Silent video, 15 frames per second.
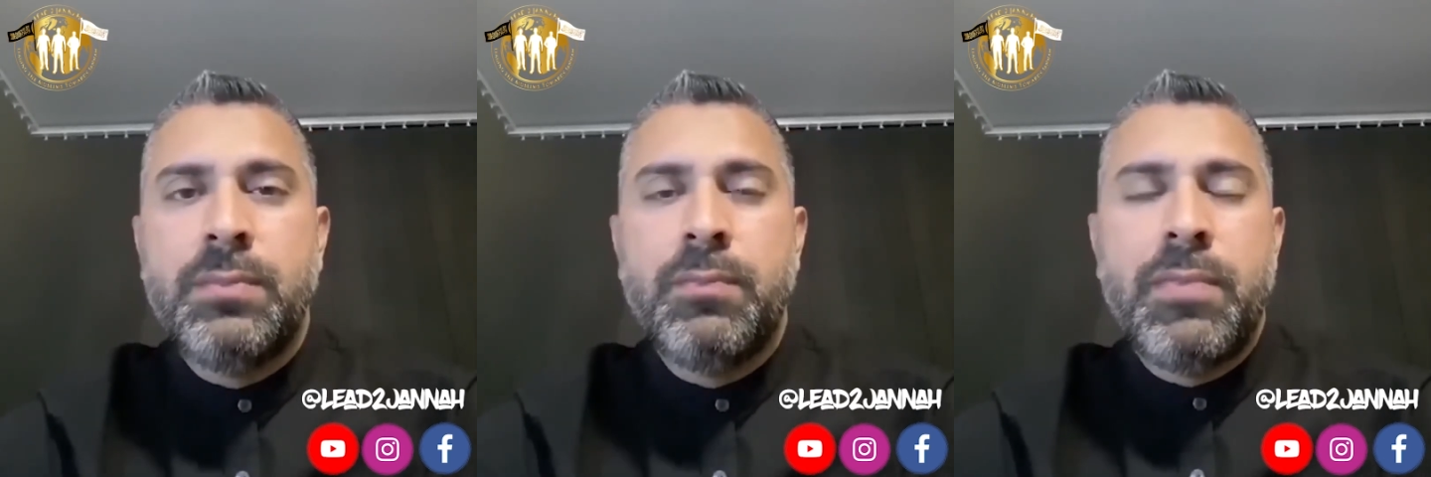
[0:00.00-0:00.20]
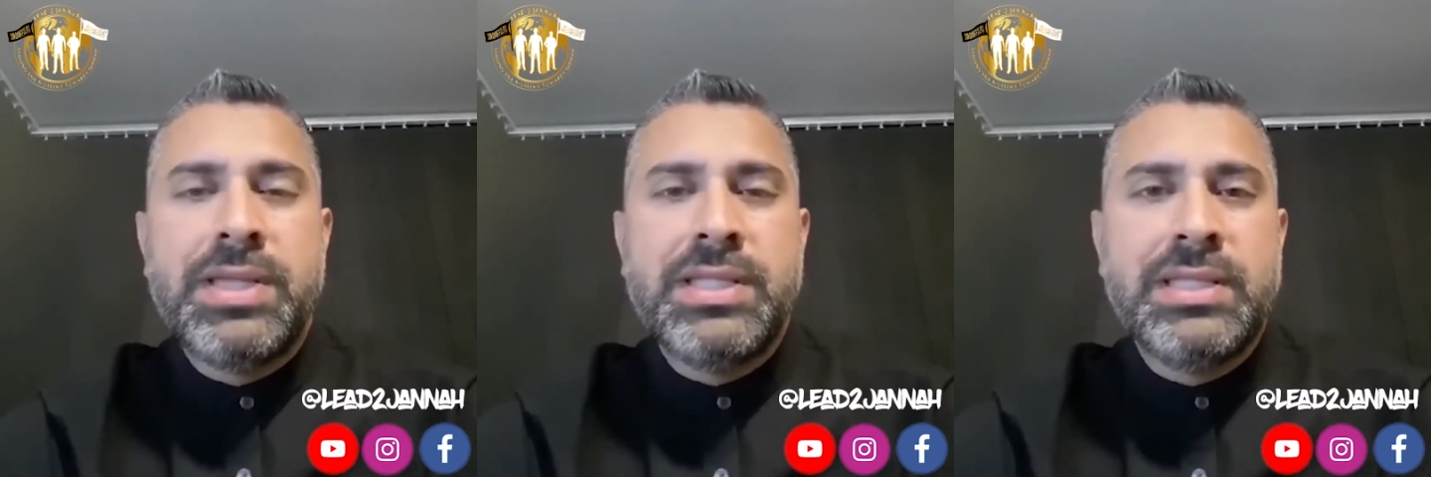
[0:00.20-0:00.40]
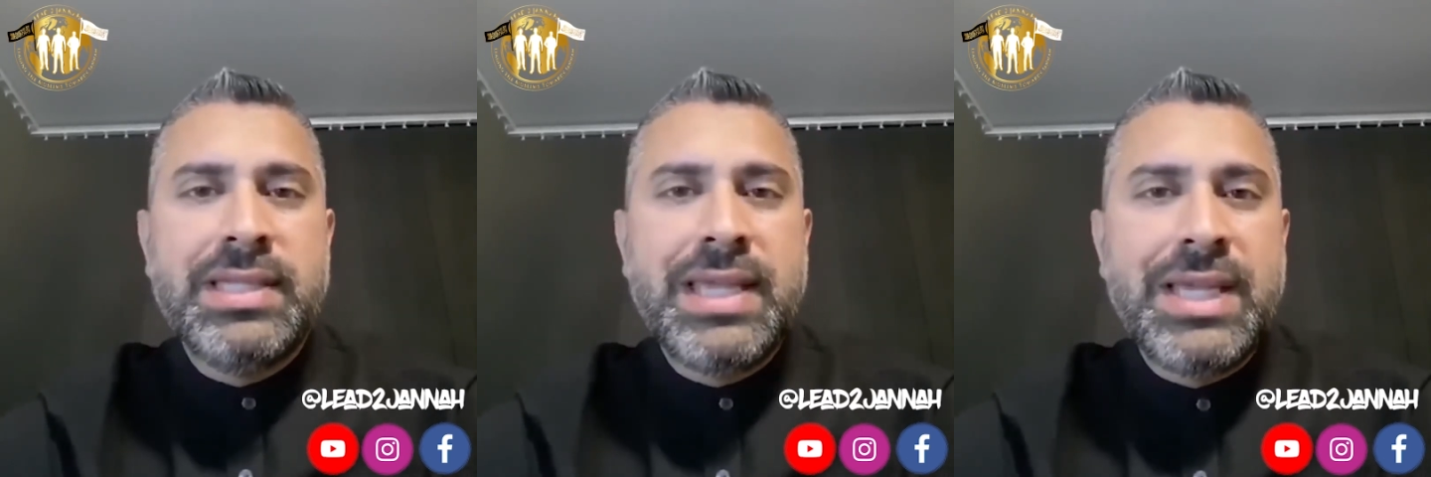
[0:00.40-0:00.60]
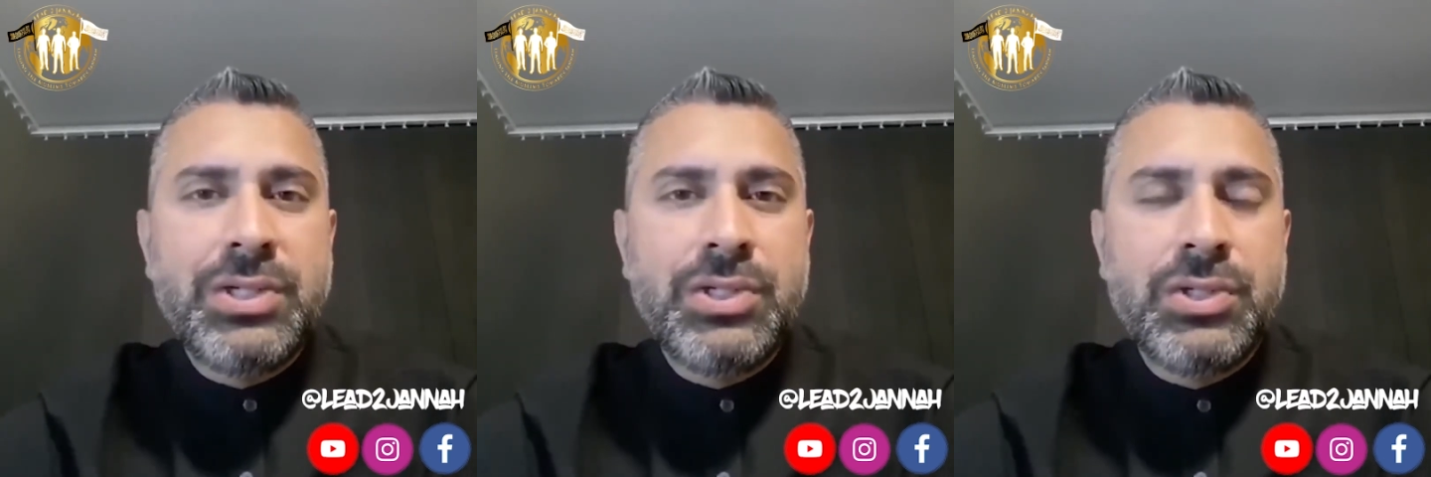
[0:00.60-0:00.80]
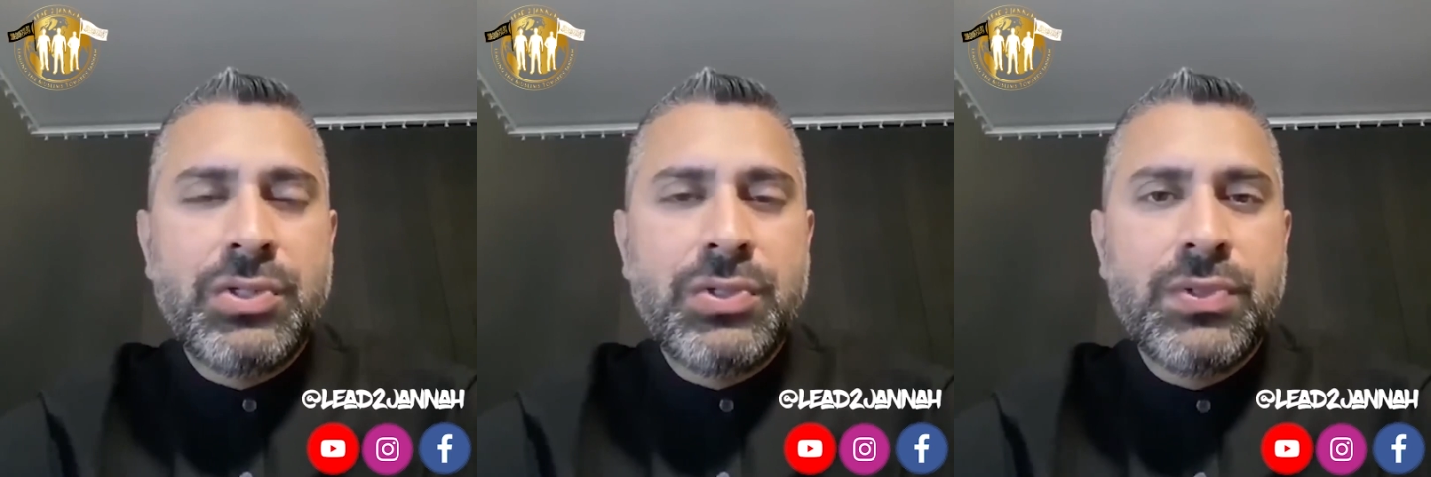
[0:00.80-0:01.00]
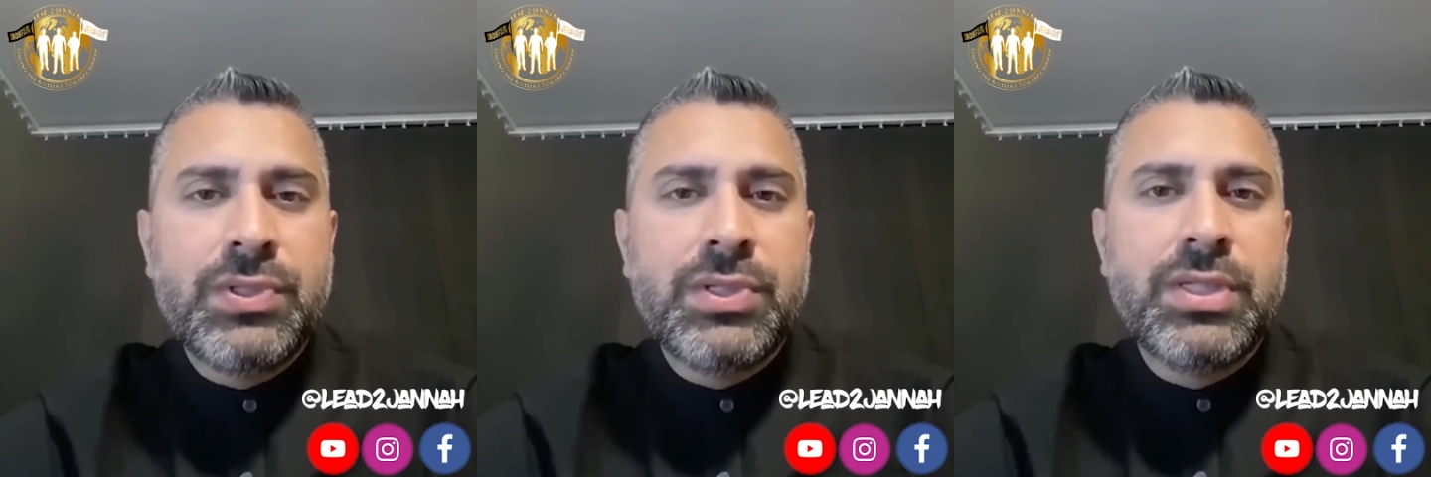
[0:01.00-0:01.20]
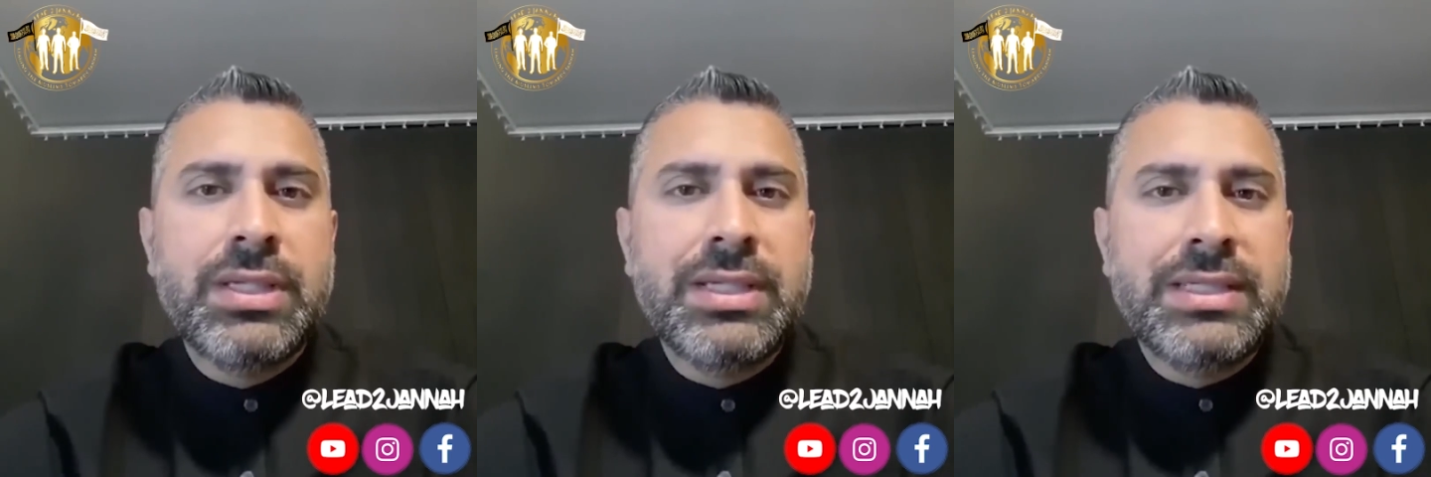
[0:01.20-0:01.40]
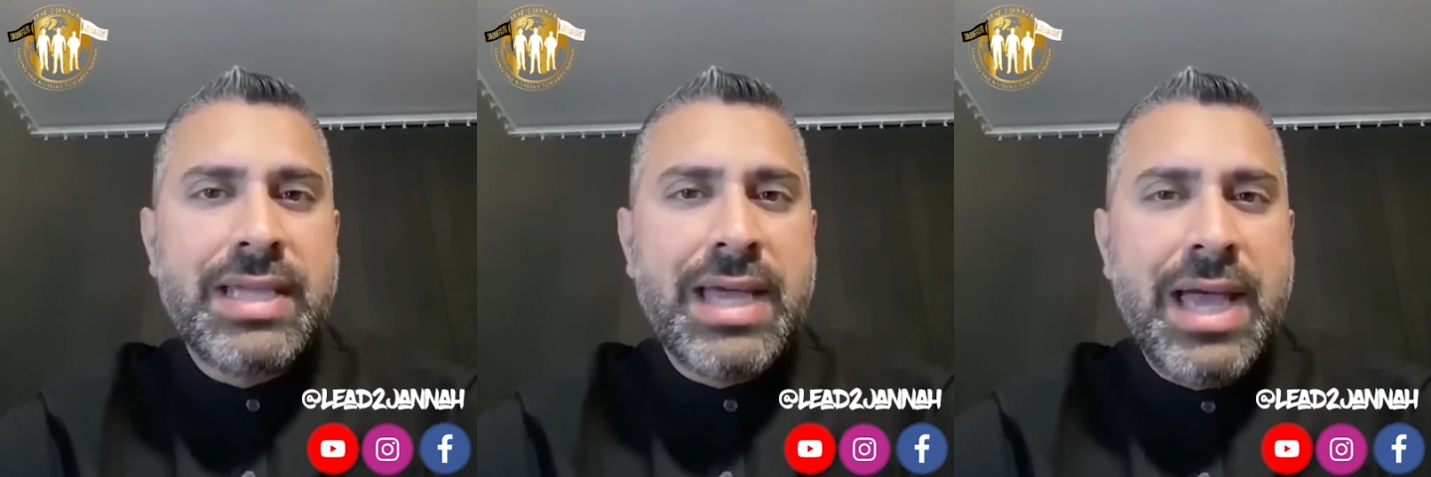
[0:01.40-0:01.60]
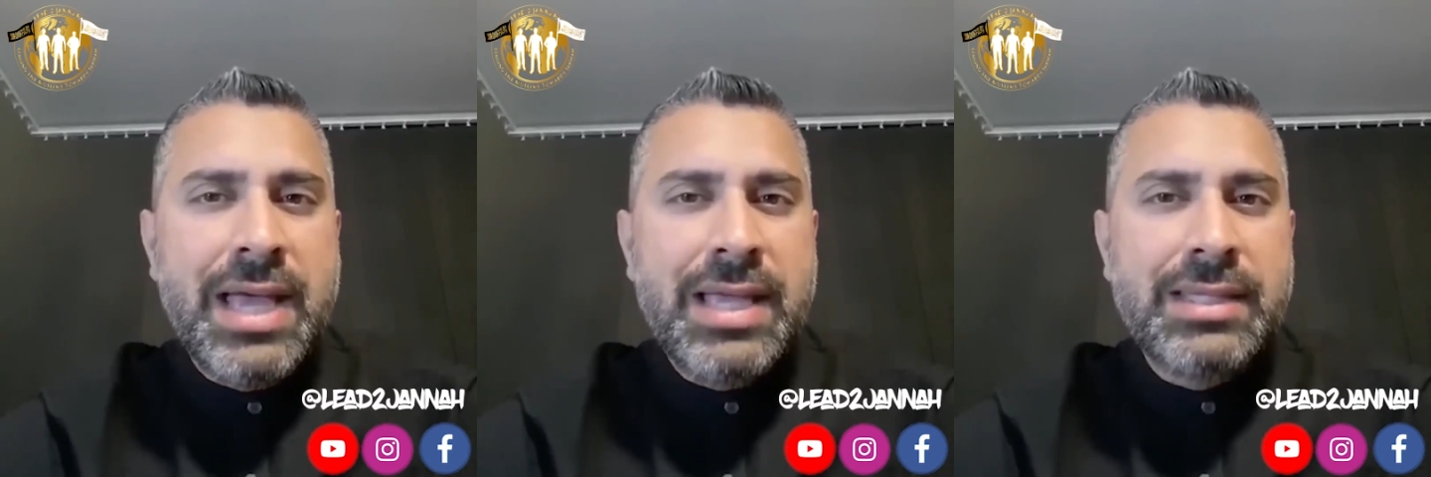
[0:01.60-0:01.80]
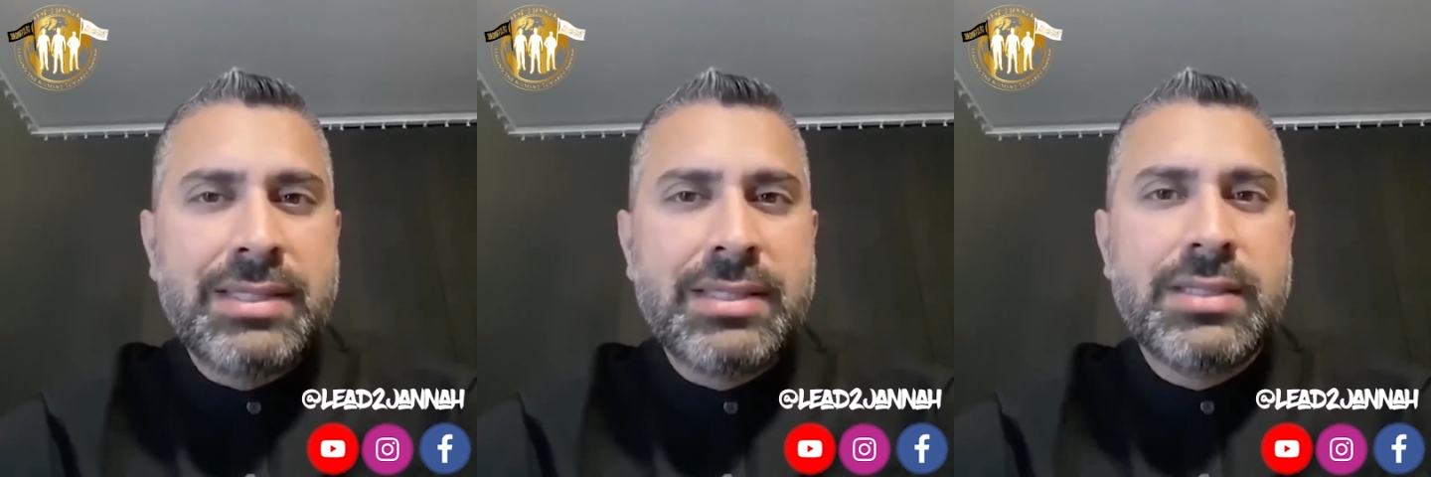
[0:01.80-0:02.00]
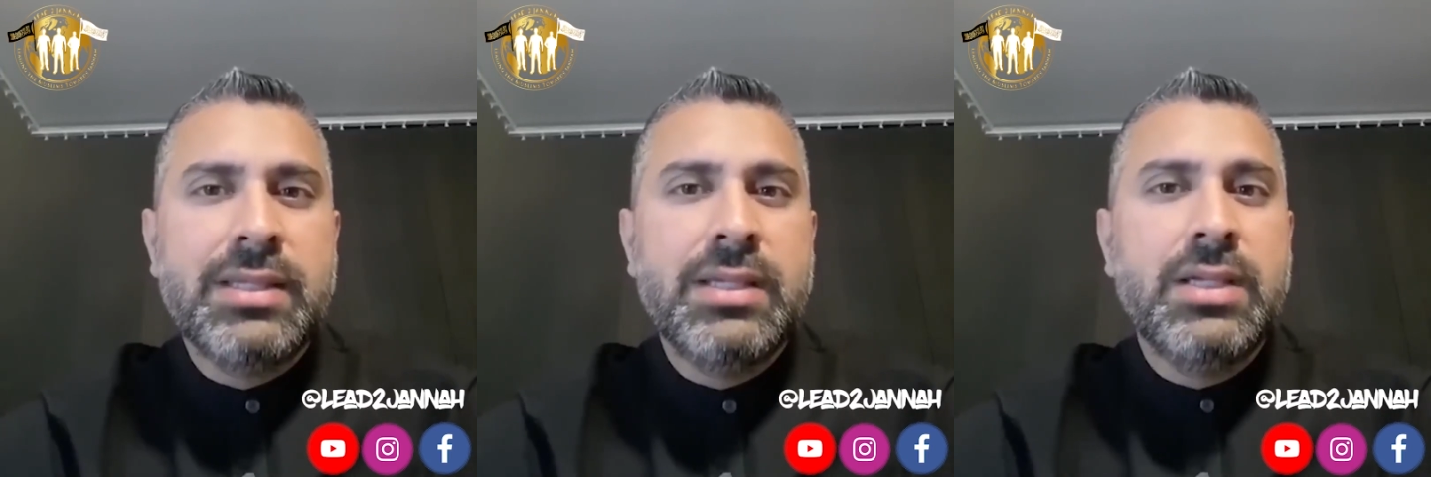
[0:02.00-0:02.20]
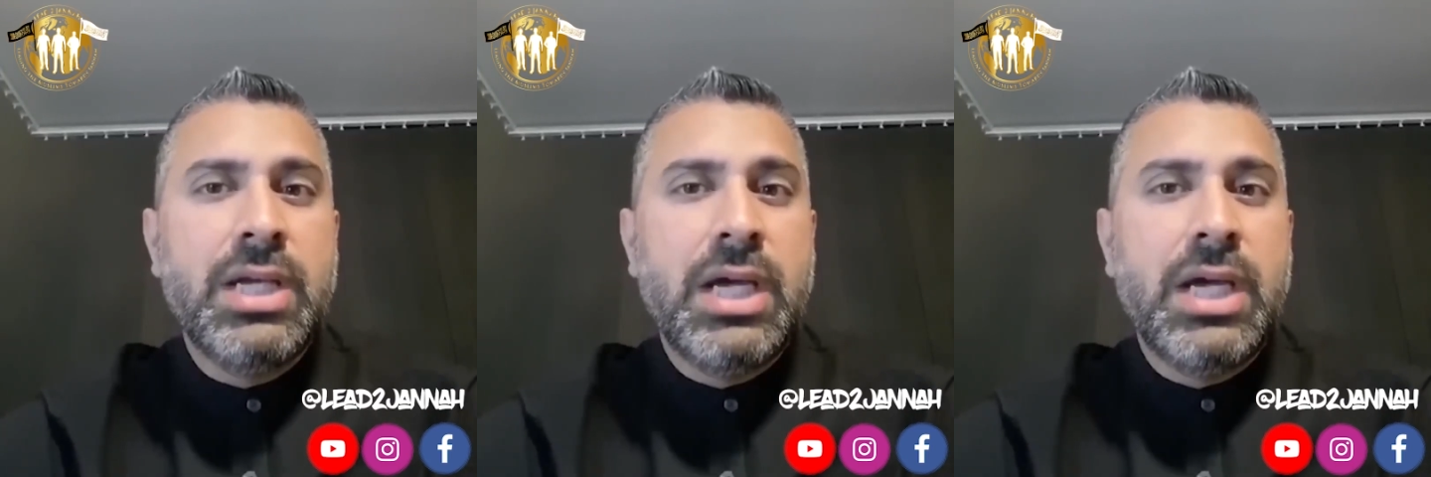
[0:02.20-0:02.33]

presentations, tasks,